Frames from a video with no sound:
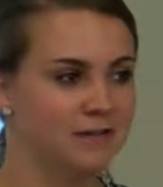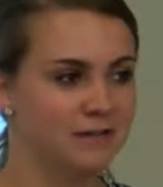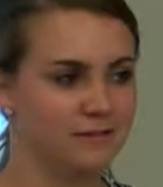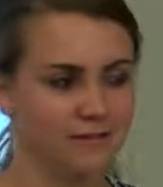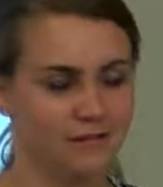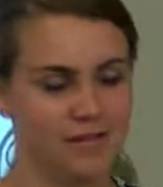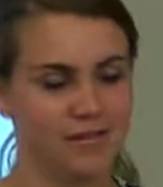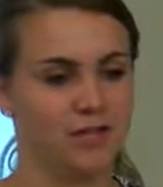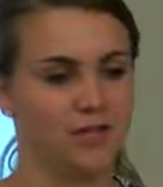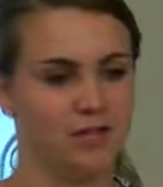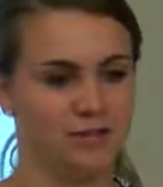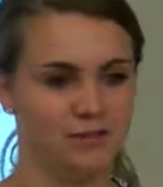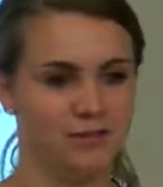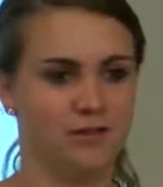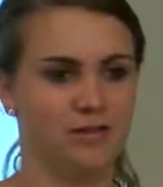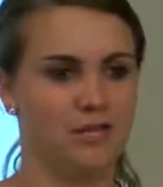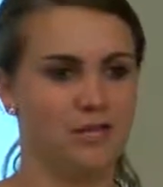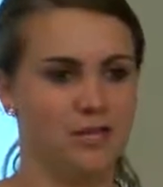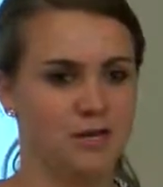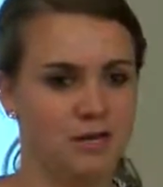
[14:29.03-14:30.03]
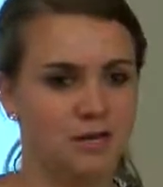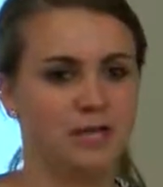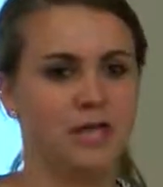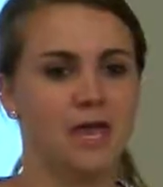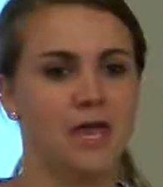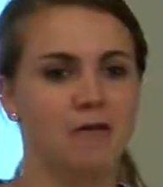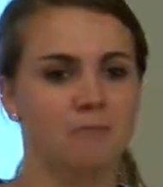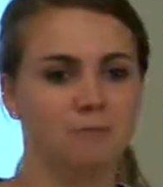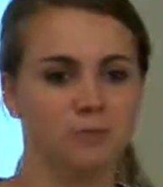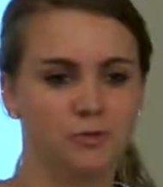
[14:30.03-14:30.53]
like in
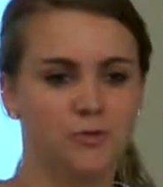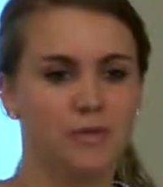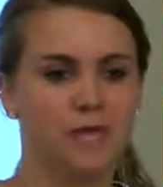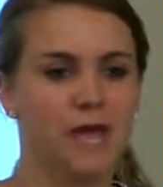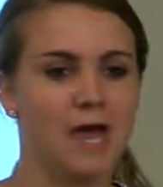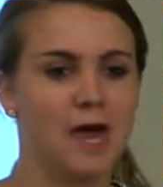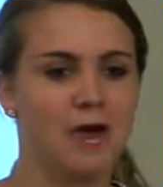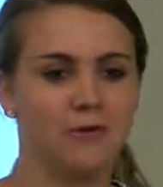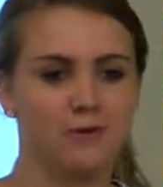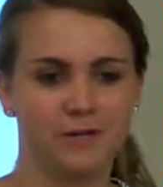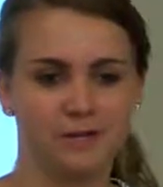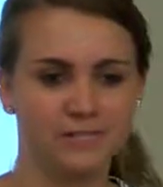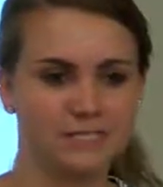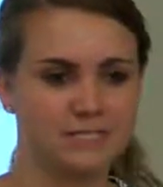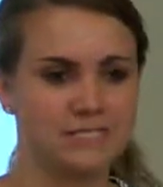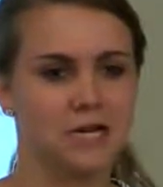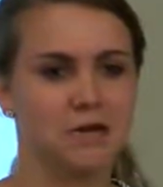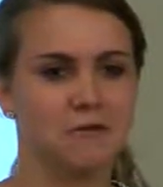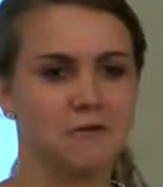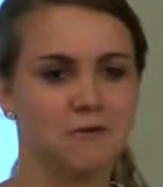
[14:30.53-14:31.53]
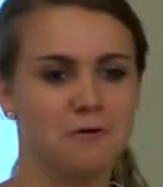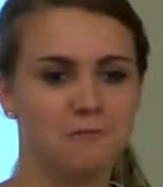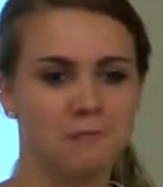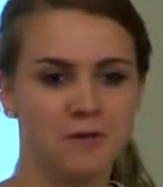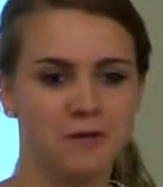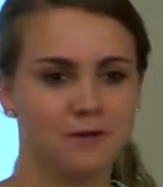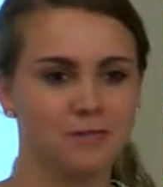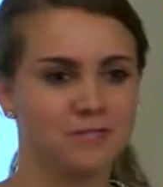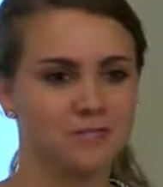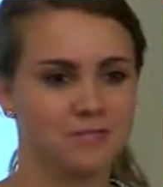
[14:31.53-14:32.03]
the blue gown and sterile,
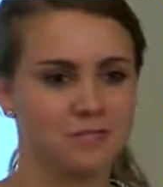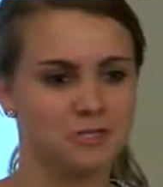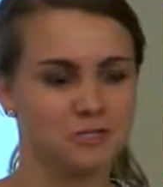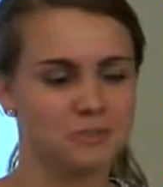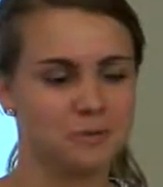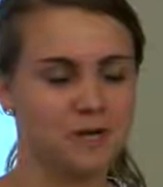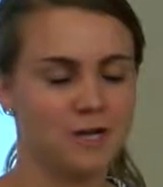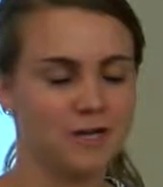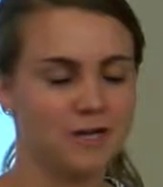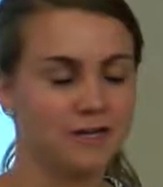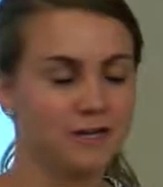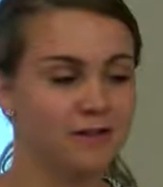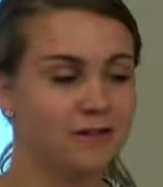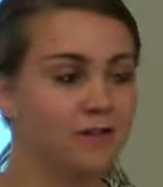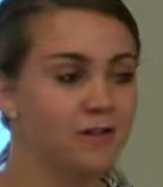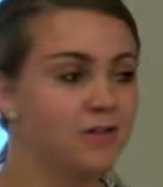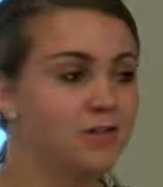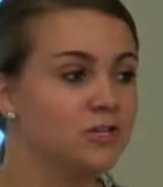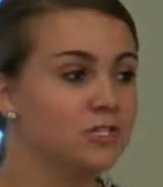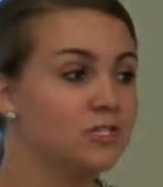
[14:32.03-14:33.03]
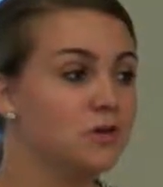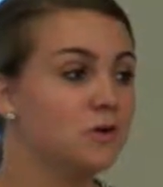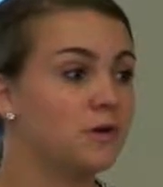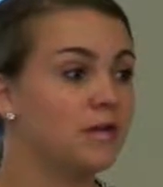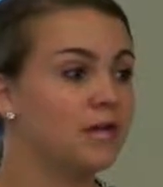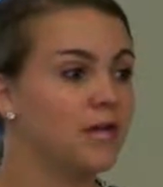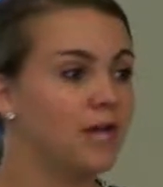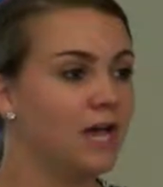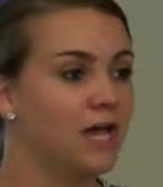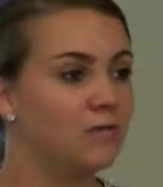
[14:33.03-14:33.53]
being able to touch the body. So
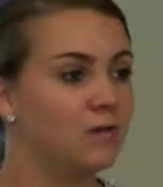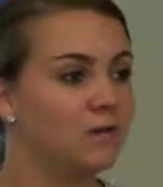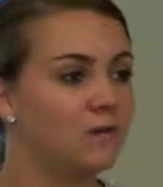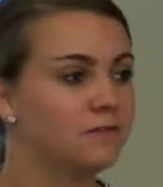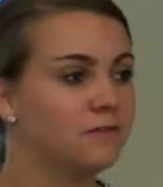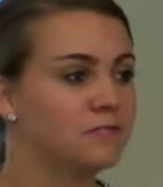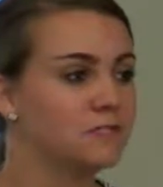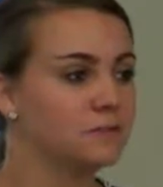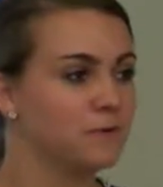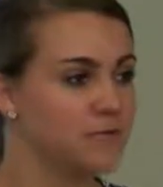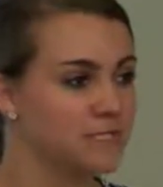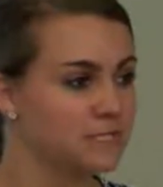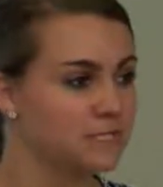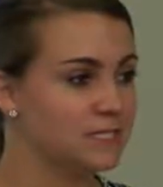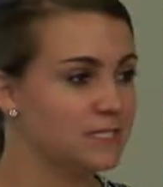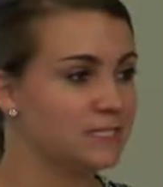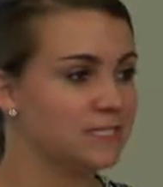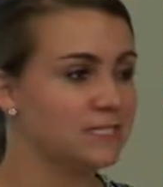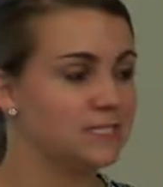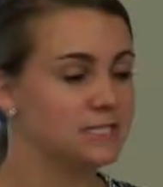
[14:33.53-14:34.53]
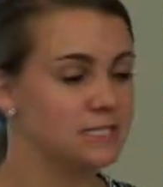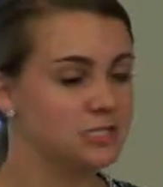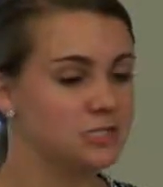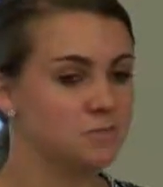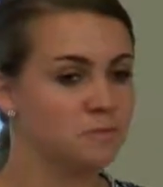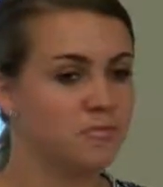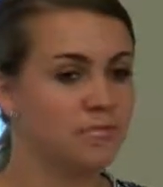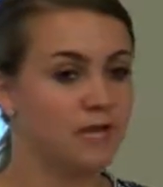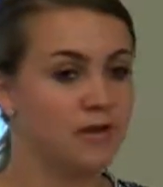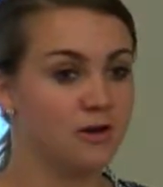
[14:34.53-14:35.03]
he had one of his residents teach
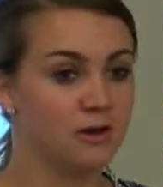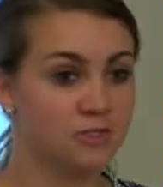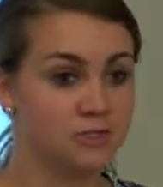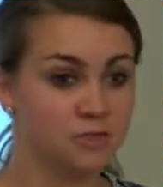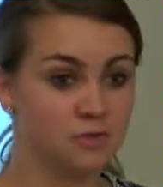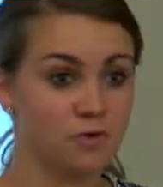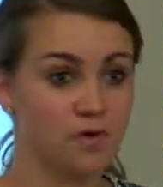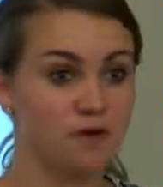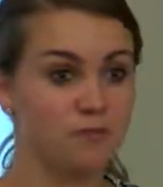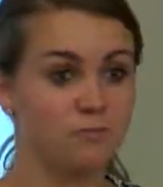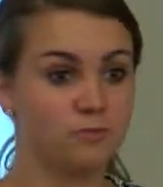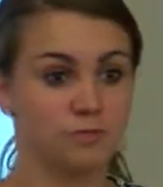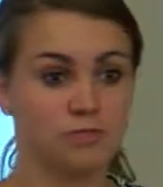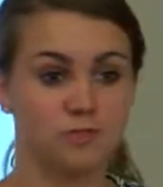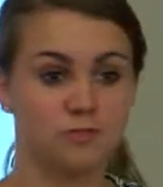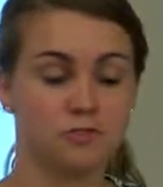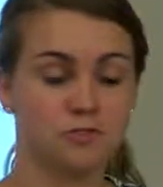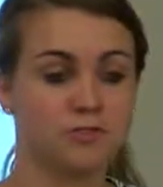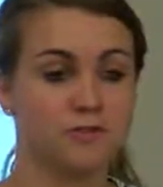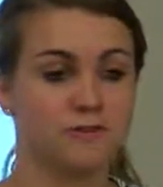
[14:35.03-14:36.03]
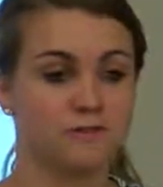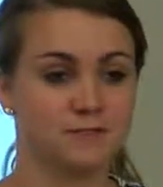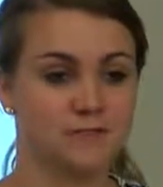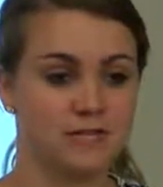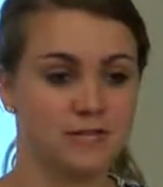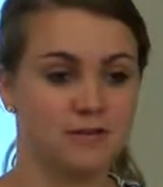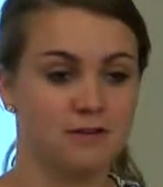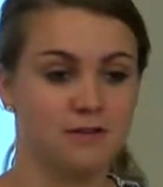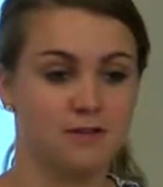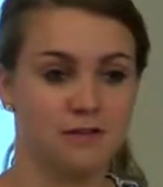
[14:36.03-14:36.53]
me how to scrub, which usually you have to
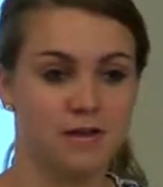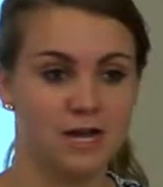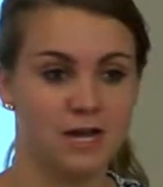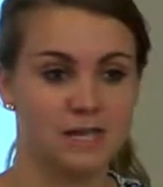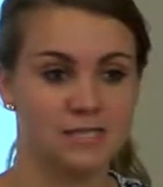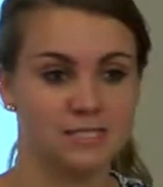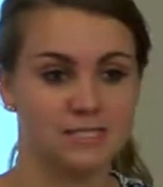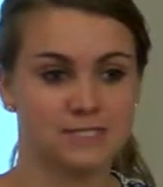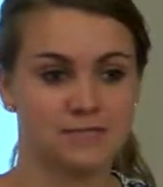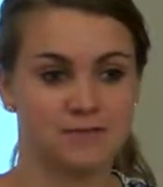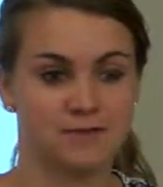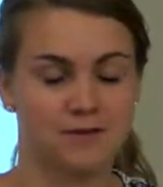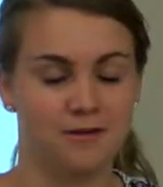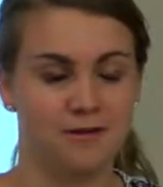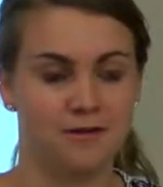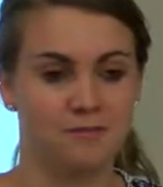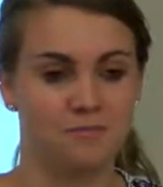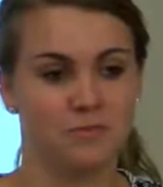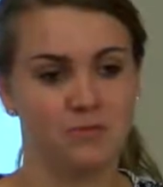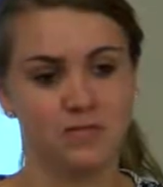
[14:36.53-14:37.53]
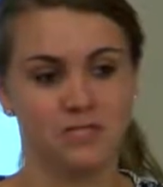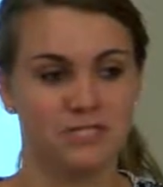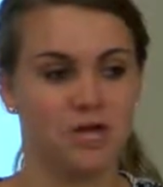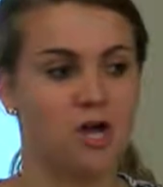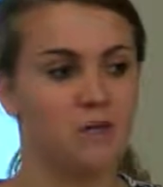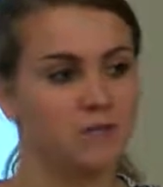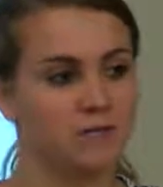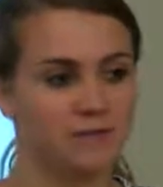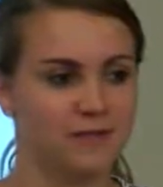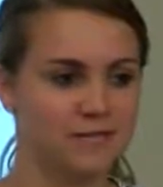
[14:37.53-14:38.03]
take a class, but he
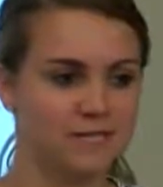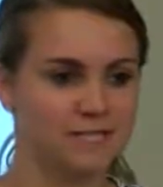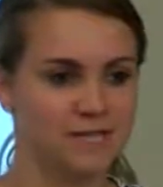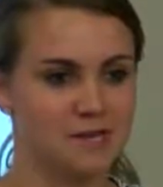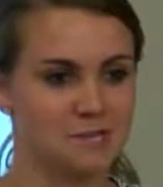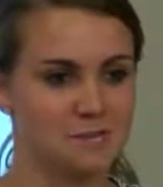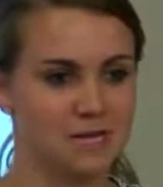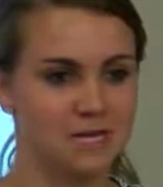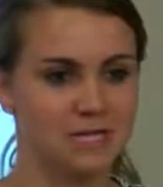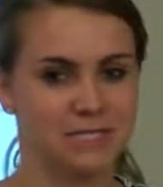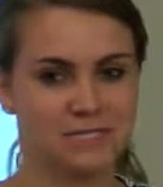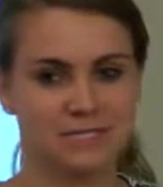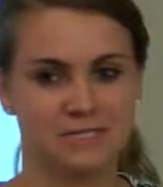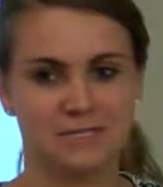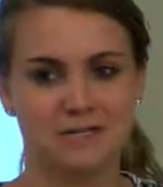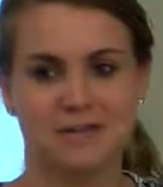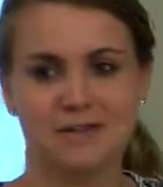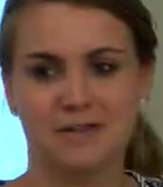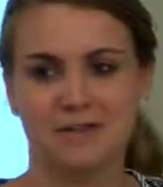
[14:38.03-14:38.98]
taught me in like 10 minutes.